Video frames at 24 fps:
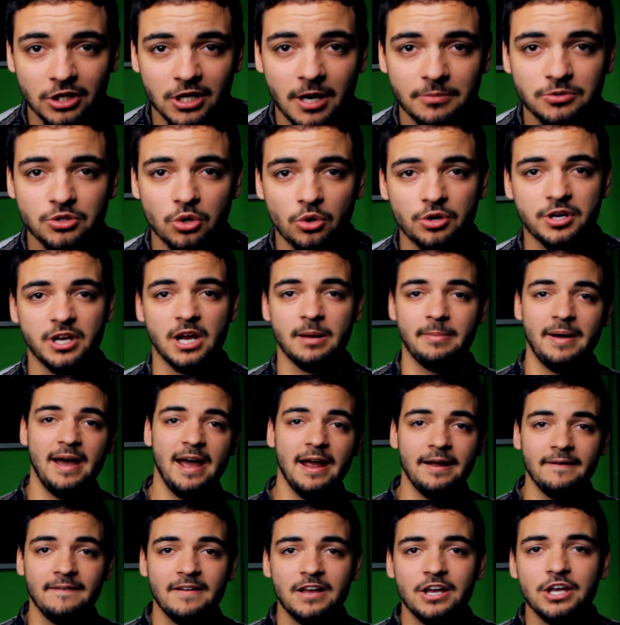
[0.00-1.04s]
I'm talking
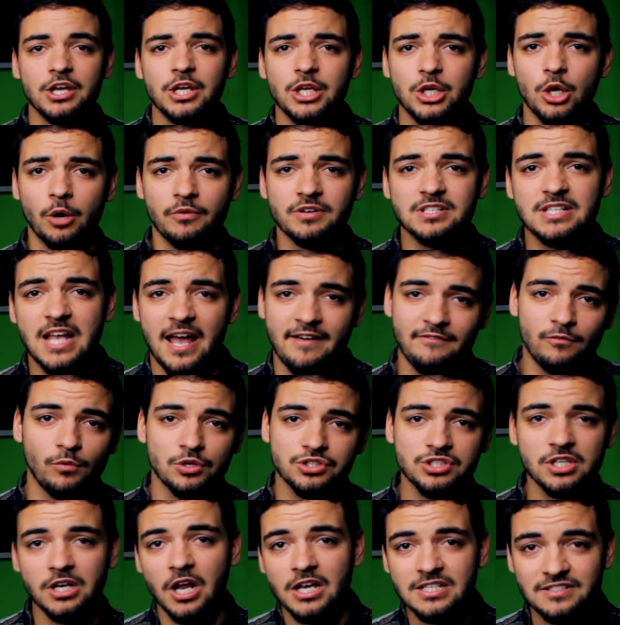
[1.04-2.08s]
about, you obviously haven't watched
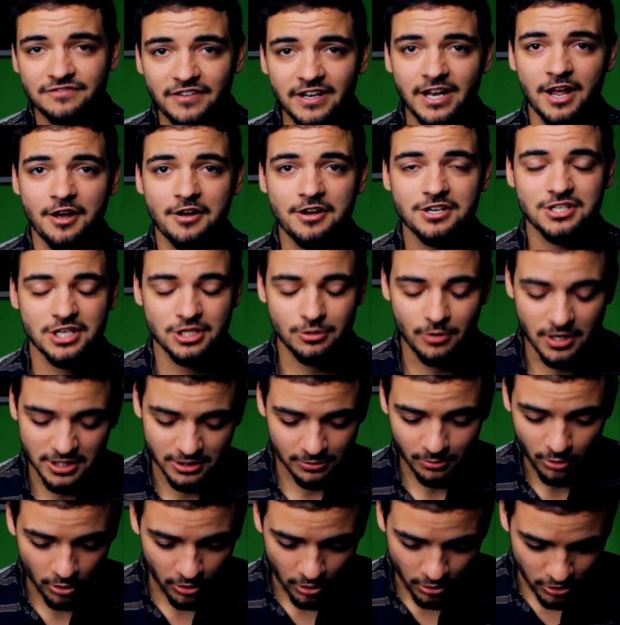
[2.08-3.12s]
the last video because otherwise it
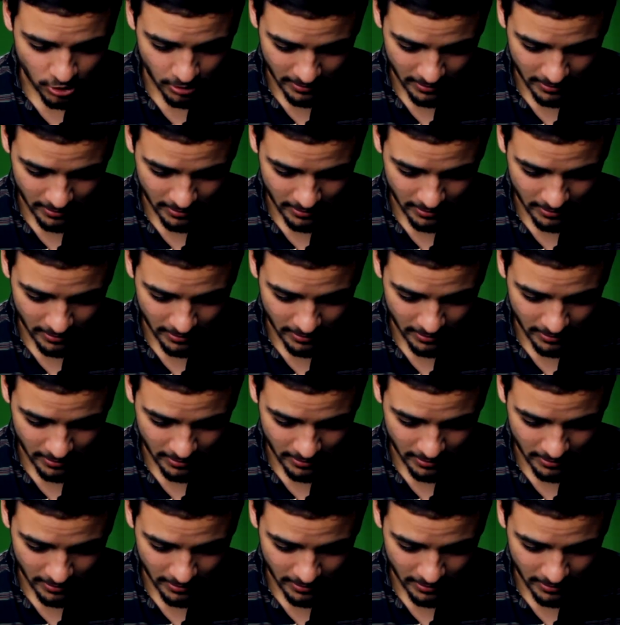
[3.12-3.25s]
will also